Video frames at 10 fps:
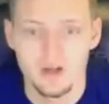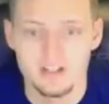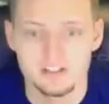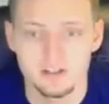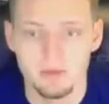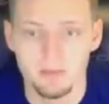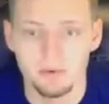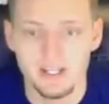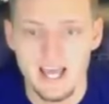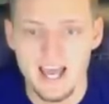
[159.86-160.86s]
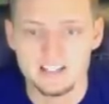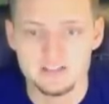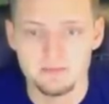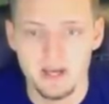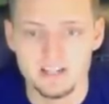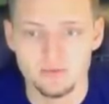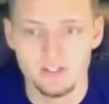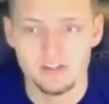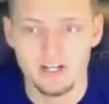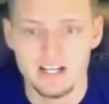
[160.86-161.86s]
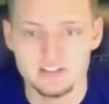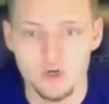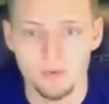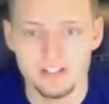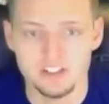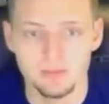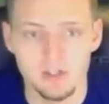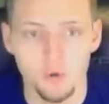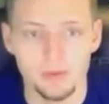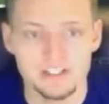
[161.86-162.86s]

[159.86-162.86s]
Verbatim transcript: This is going to be a play-action pass right here, guys. Nobody's going to be open.